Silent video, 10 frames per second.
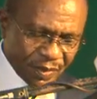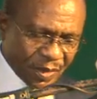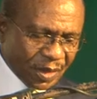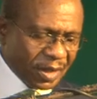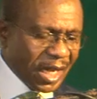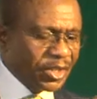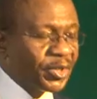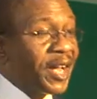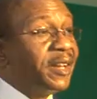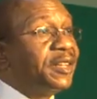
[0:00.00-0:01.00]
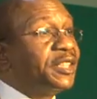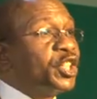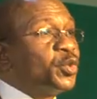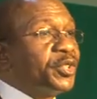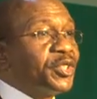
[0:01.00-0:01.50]
Naturally, this
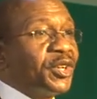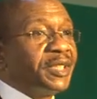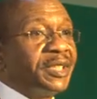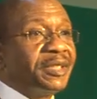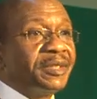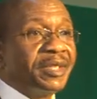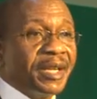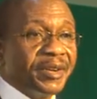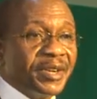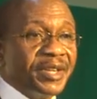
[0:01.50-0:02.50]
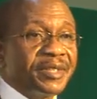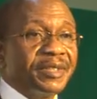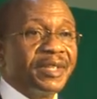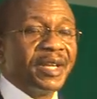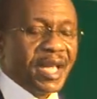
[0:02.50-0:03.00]
will result in increase
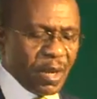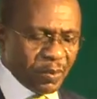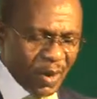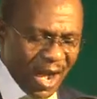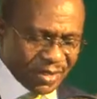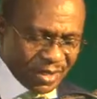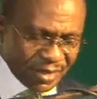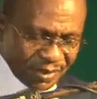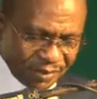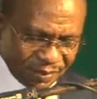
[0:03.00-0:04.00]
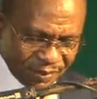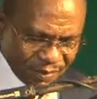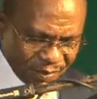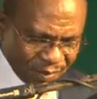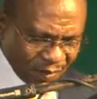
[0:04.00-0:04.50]
in prices.
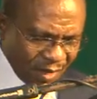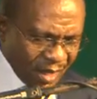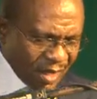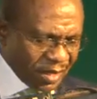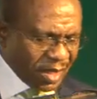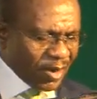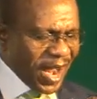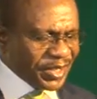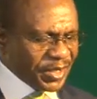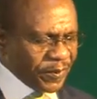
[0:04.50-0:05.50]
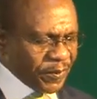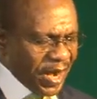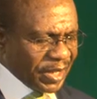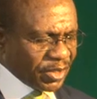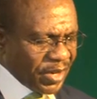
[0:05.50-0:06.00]
The rise in
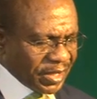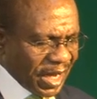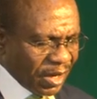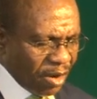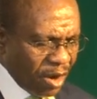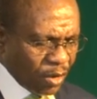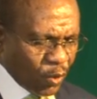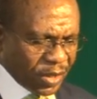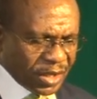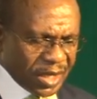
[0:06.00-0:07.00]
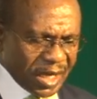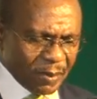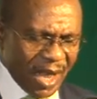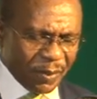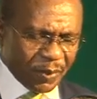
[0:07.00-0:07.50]
freight rate, along with
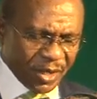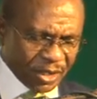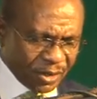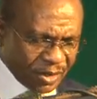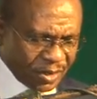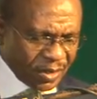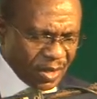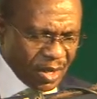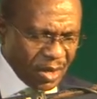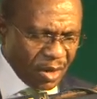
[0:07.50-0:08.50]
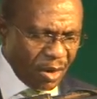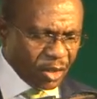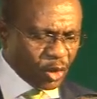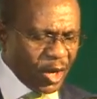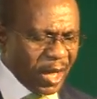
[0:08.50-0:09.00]
demand pressures,
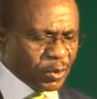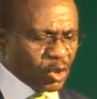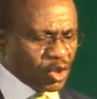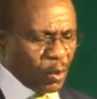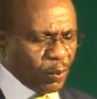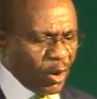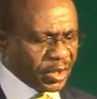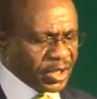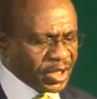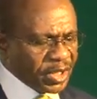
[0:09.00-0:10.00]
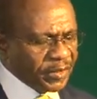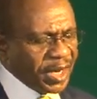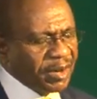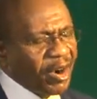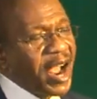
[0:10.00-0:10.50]
also helped to support a
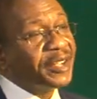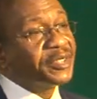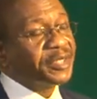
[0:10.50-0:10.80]
significant rise